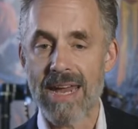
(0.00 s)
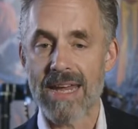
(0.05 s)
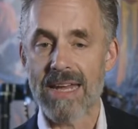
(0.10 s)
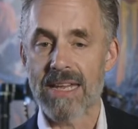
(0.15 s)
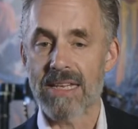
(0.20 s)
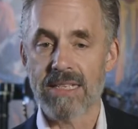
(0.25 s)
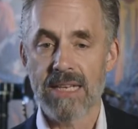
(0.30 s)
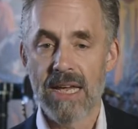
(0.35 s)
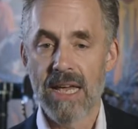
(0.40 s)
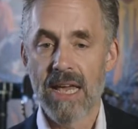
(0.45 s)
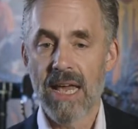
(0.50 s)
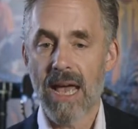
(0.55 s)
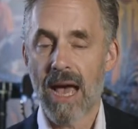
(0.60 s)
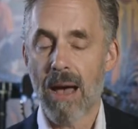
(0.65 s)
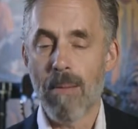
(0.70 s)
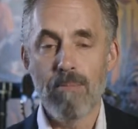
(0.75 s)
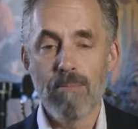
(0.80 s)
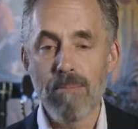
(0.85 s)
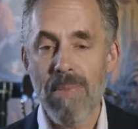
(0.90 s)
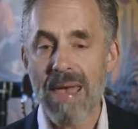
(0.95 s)
brain is
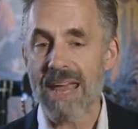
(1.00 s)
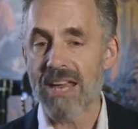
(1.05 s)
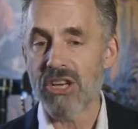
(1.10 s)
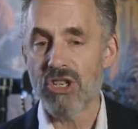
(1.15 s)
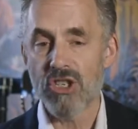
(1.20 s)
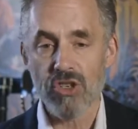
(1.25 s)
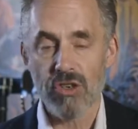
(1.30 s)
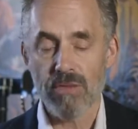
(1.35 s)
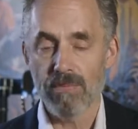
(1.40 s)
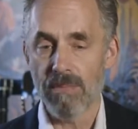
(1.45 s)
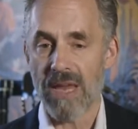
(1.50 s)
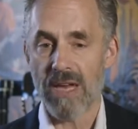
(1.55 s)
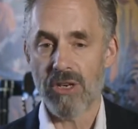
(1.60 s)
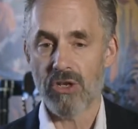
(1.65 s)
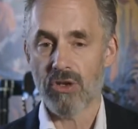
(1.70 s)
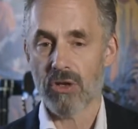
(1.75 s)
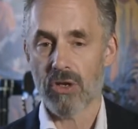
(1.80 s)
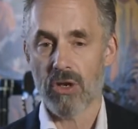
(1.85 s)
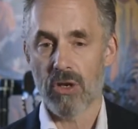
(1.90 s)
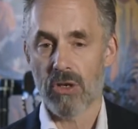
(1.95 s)
a major,
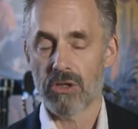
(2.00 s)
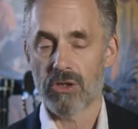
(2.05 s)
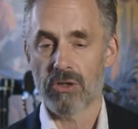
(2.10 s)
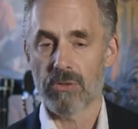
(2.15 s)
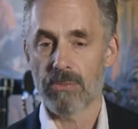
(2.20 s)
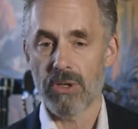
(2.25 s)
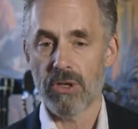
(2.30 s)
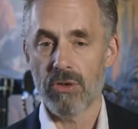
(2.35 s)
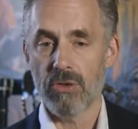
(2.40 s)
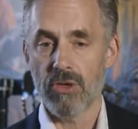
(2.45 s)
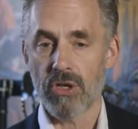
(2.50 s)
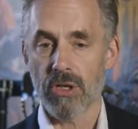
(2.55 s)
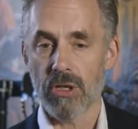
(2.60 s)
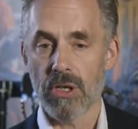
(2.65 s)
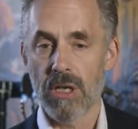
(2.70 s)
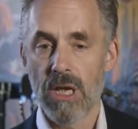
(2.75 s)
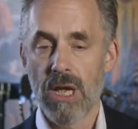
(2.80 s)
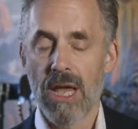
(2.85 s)
major contribution.